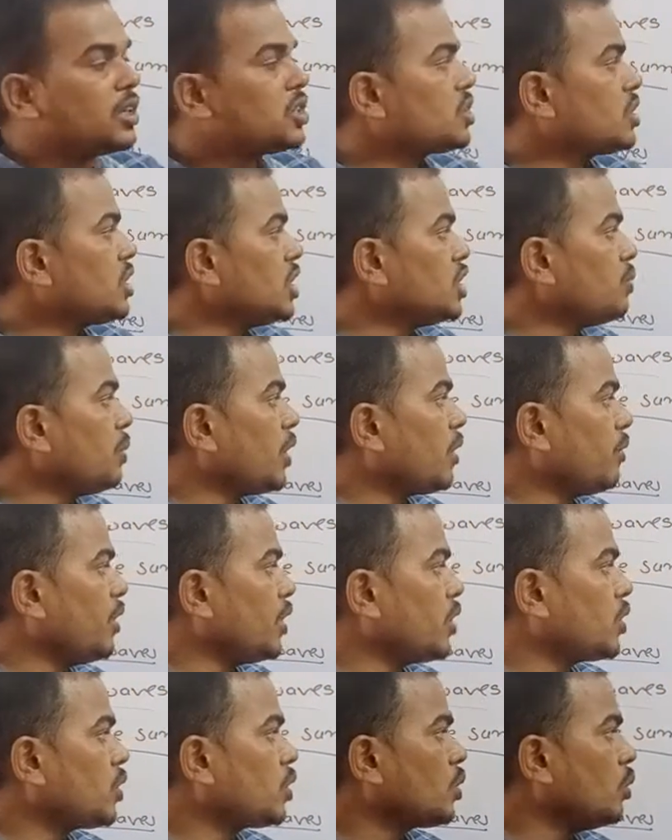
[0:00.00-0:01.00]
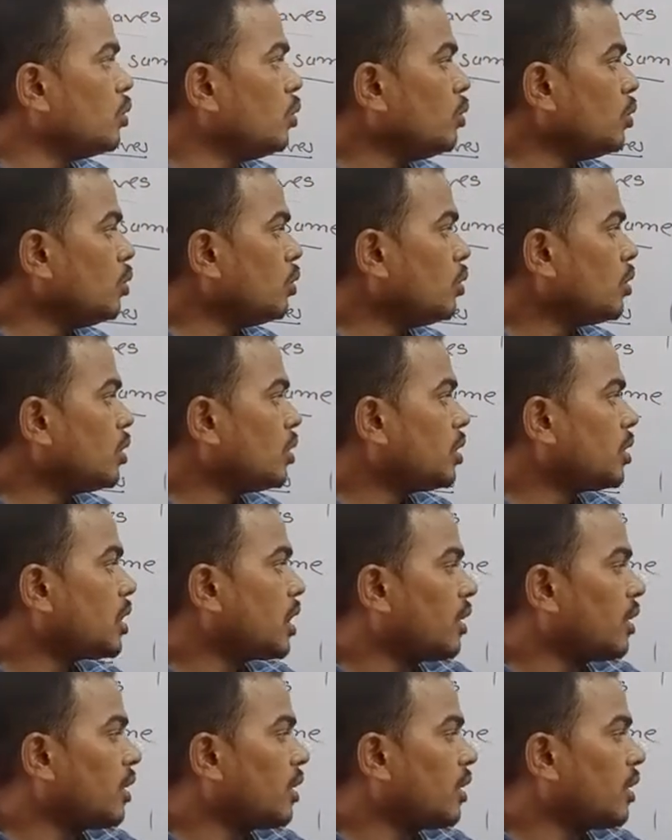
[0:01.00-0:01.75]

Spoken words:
distance between two